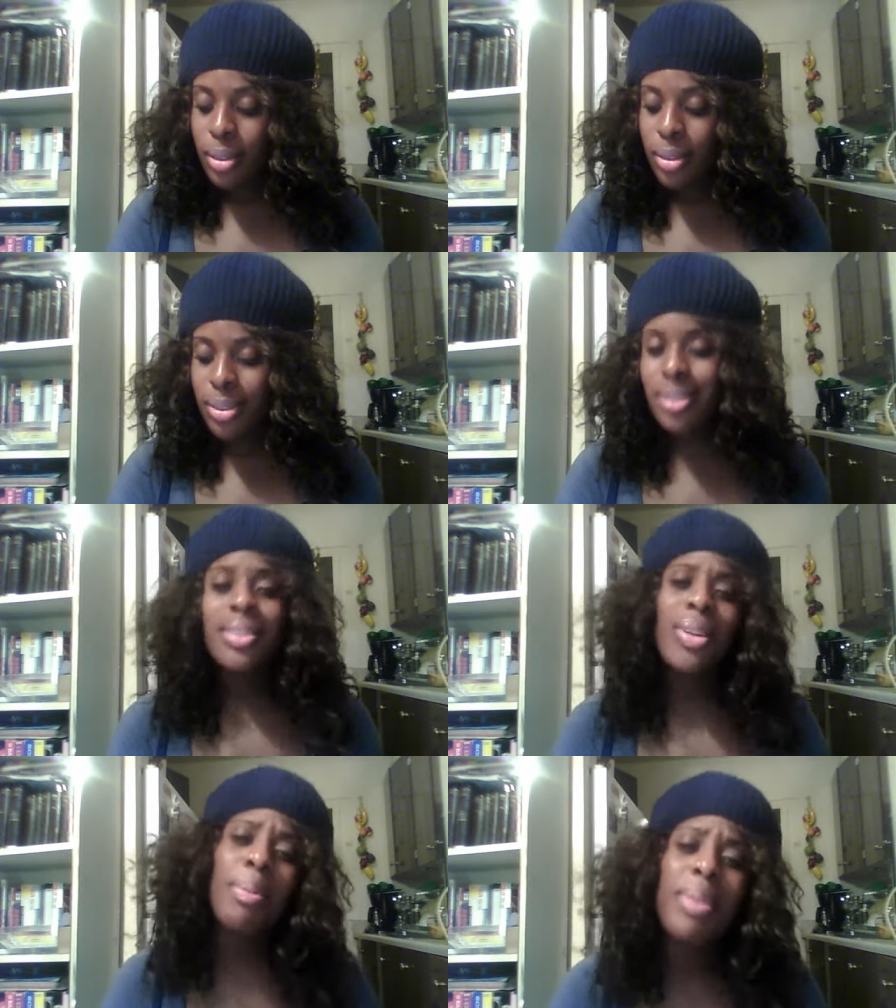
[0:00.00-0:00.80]

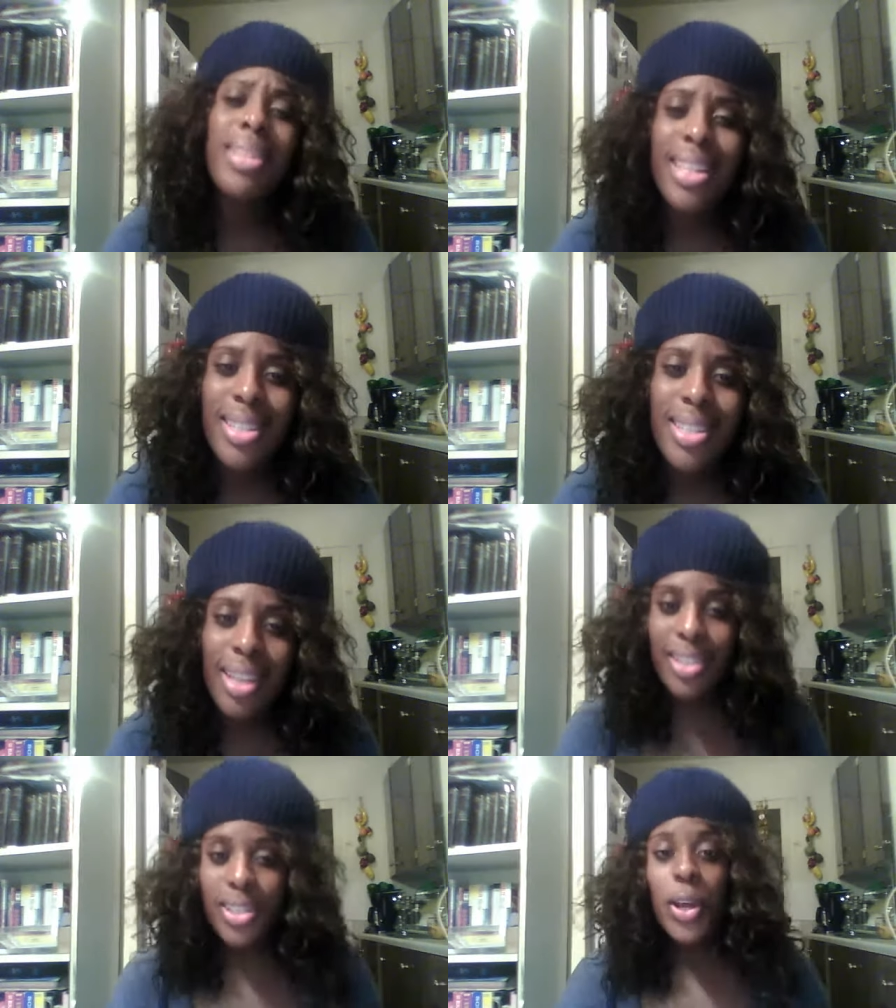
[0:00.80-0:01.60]
no, I'm gonna say
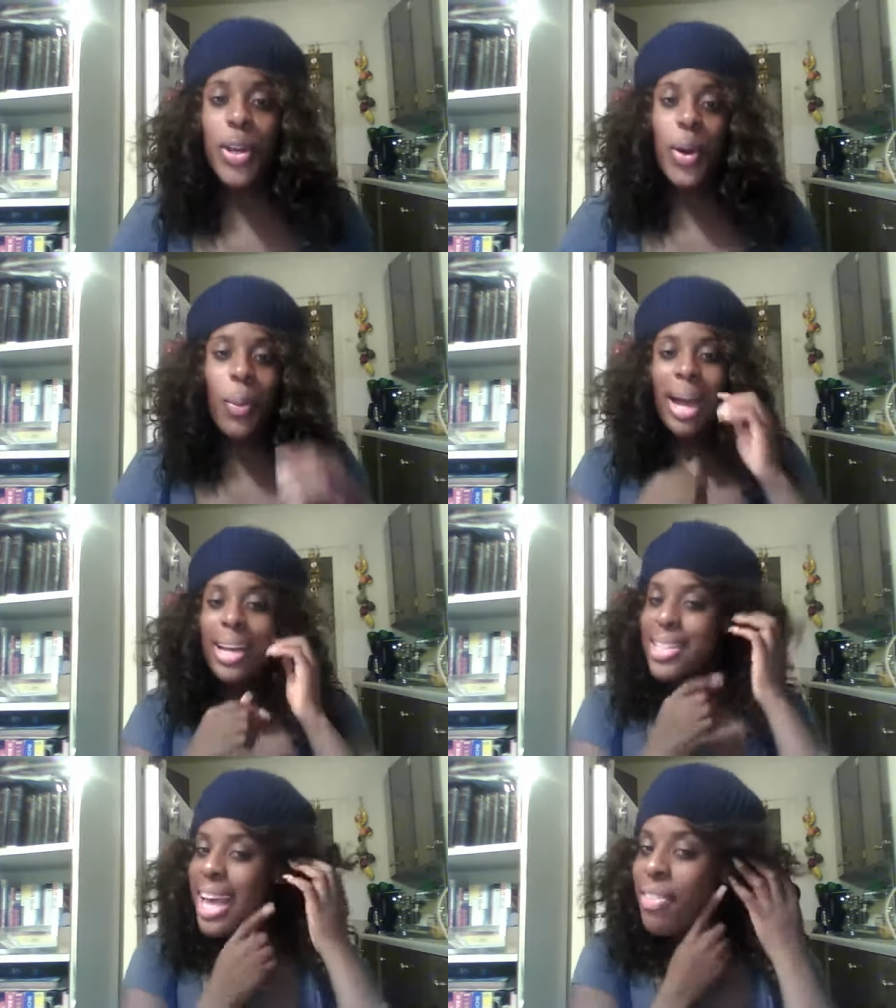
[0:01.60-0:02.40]
studs. You know why?
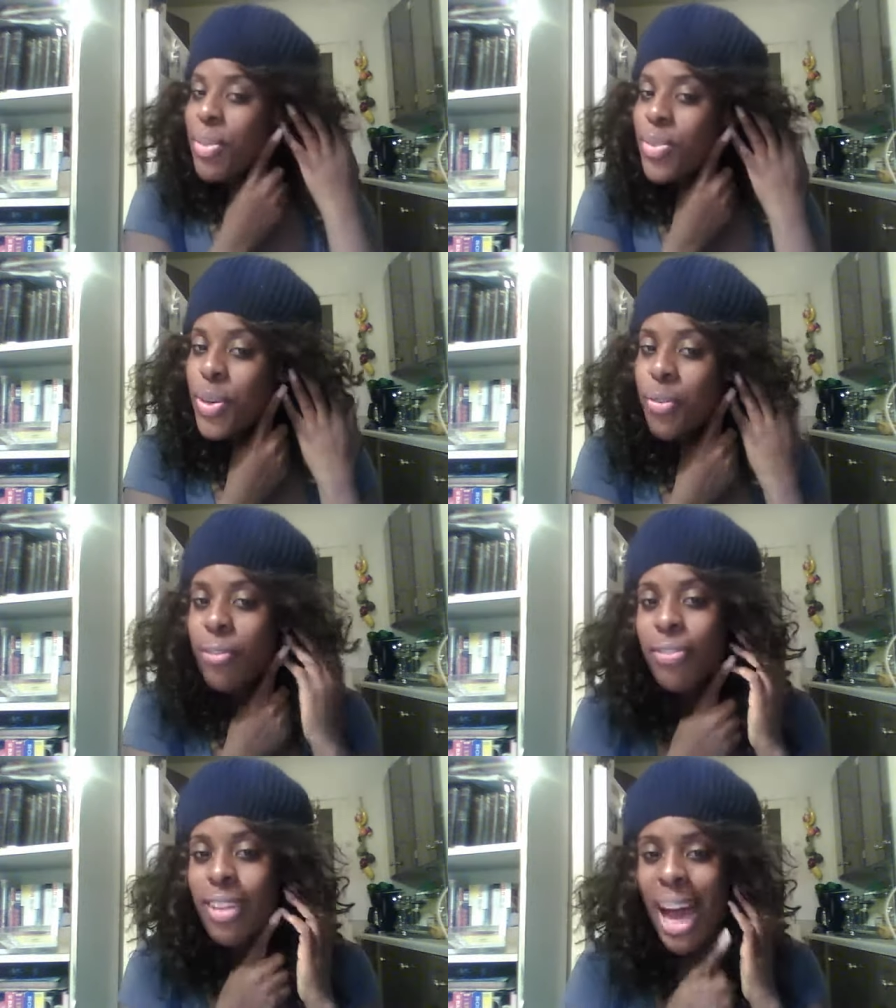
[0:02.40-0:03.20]
Because I had those little
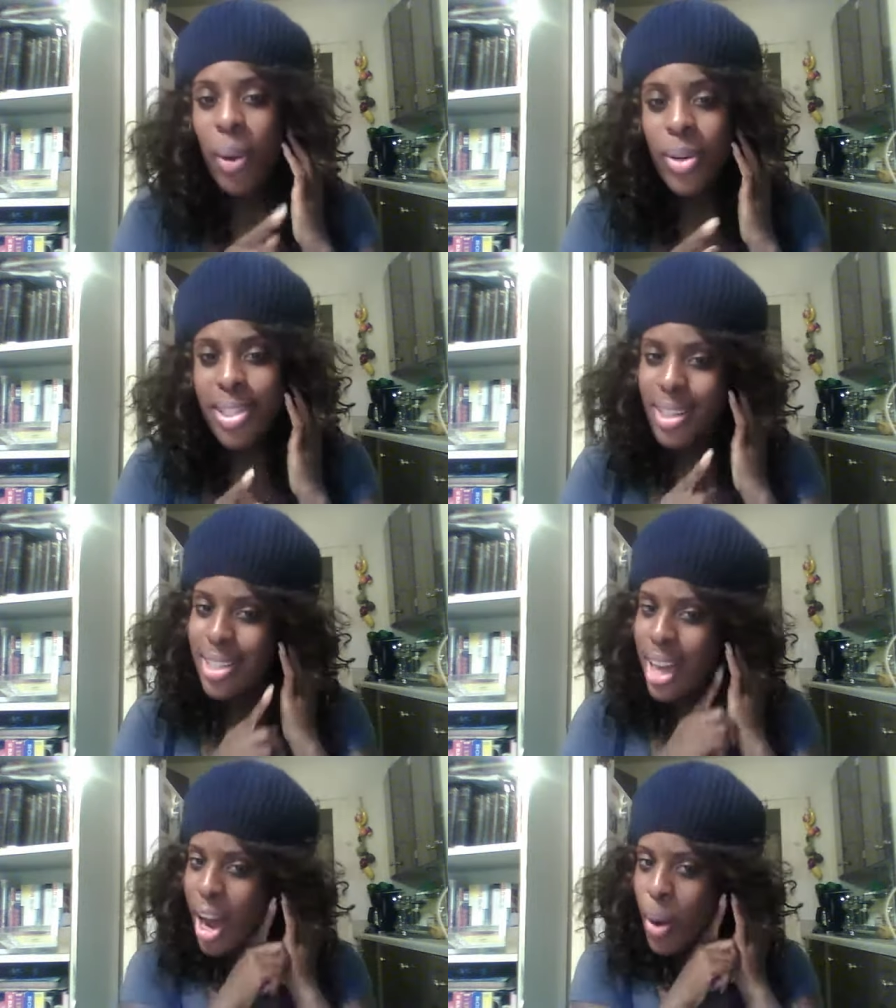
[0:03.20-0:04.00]
flower
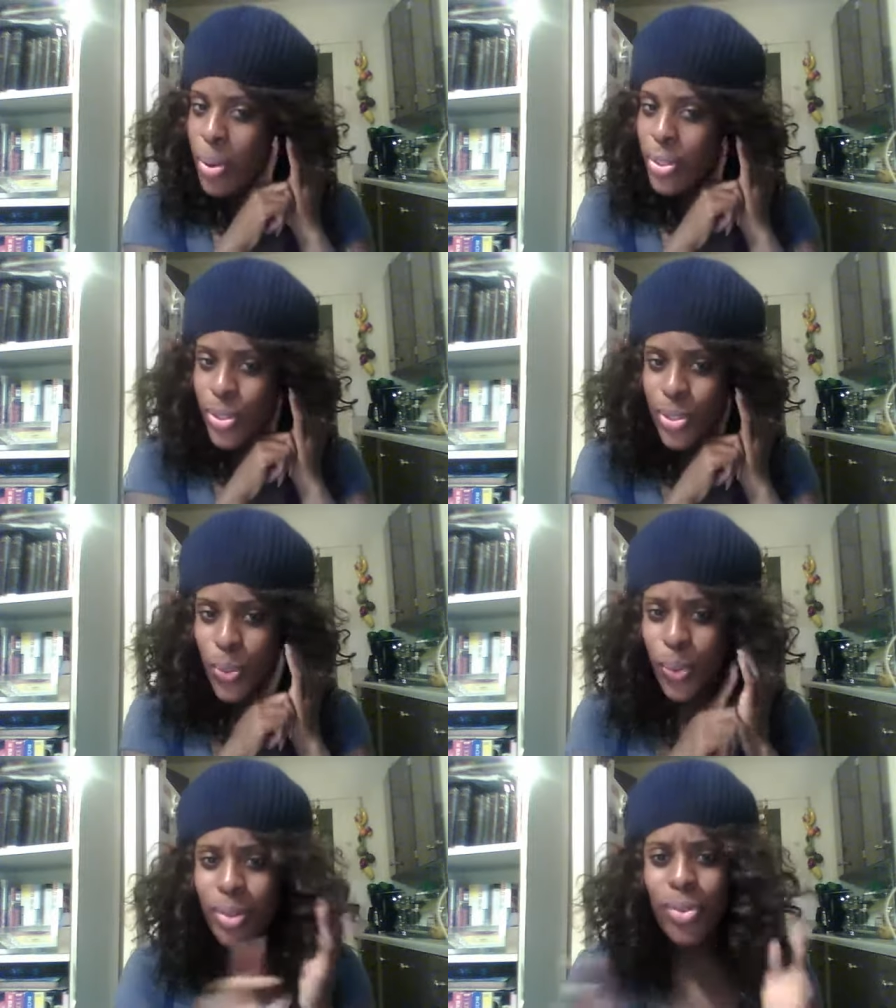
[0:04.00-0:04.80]
studs that I always used
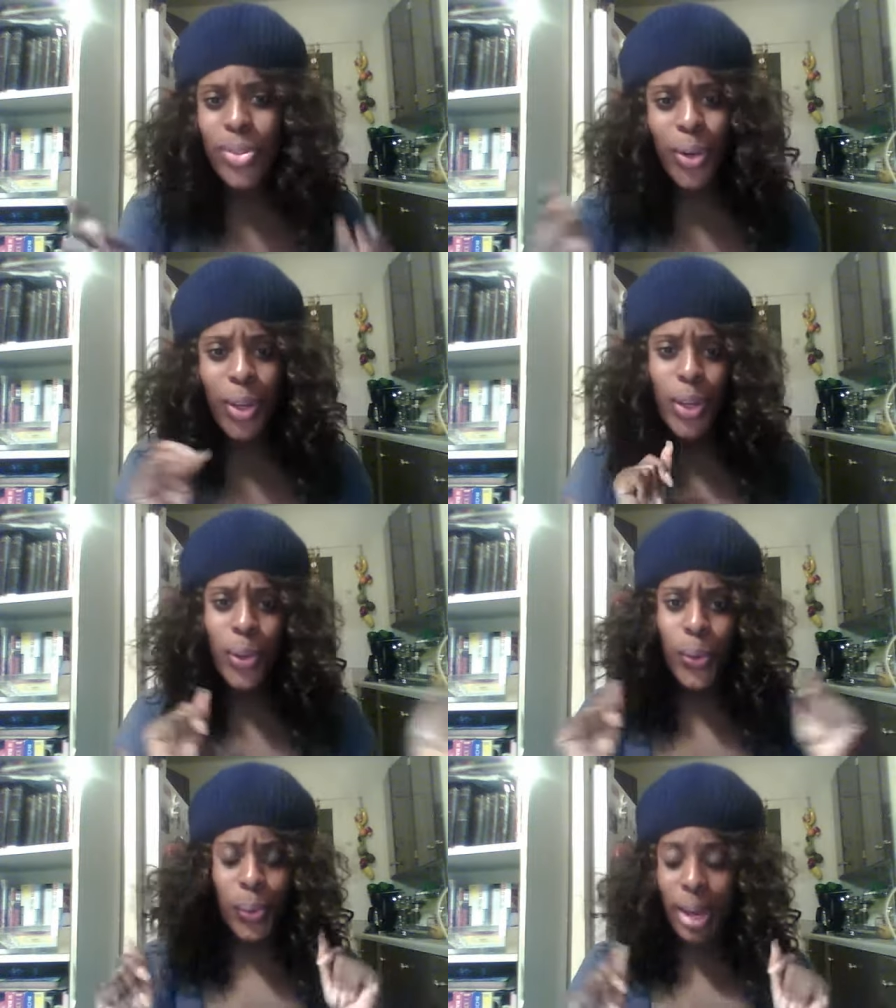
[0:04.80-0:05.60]
to wear, and those are
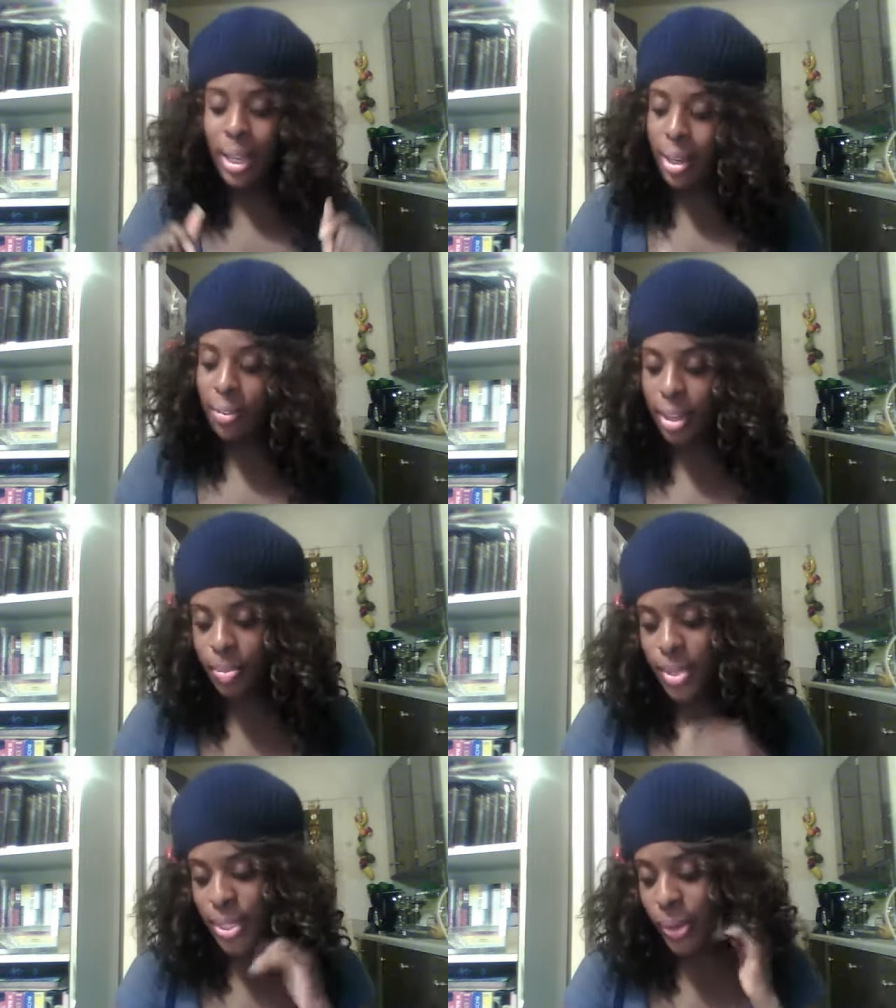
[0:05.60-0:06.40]
cute. I love
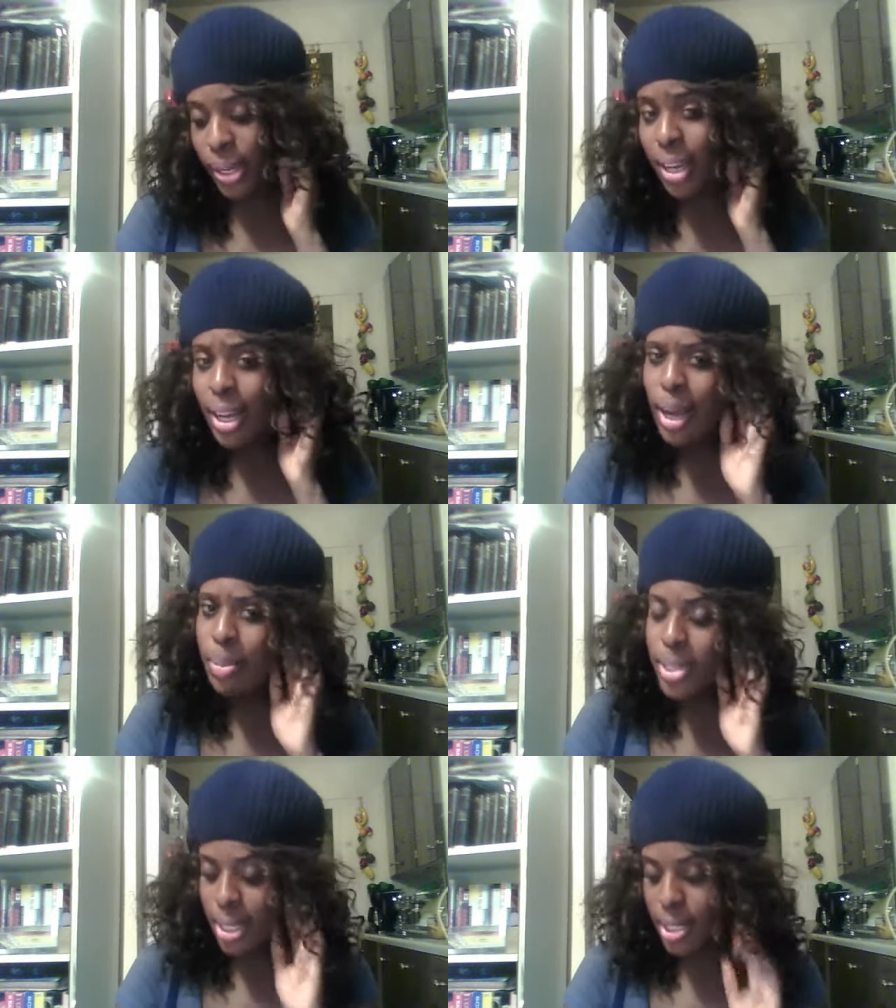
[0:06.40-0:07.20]
them, so I'm
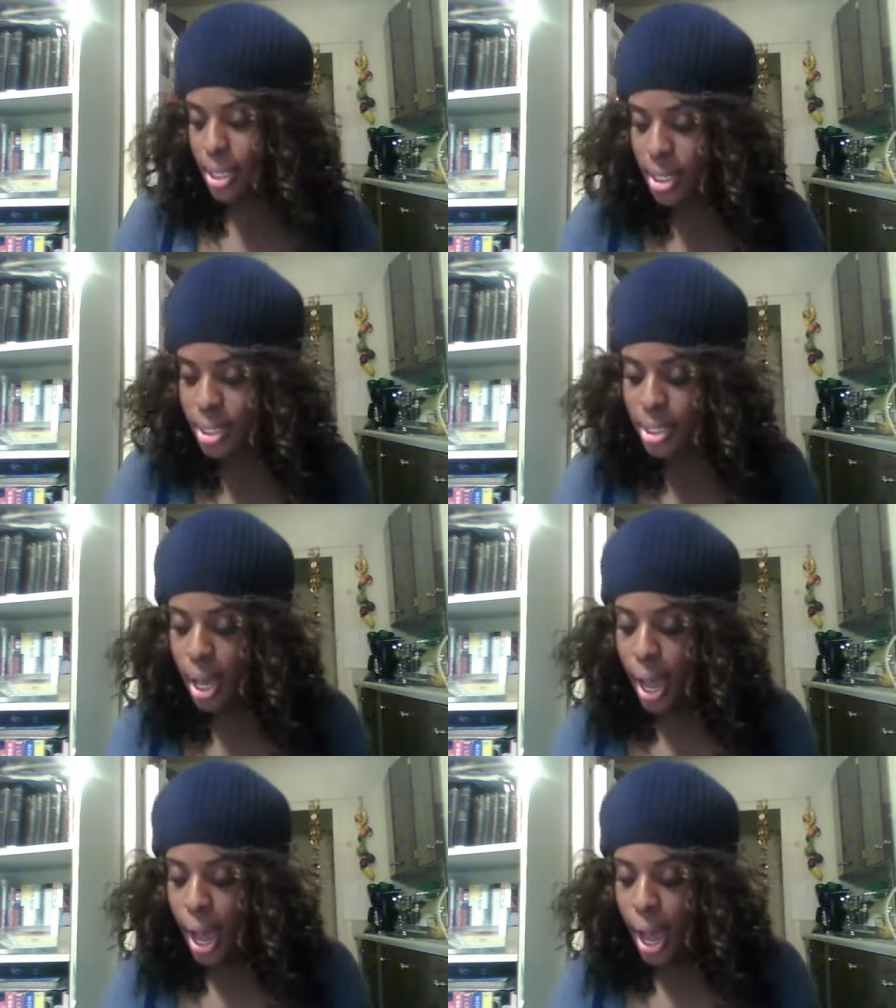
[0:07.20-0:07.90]
gonna say studs.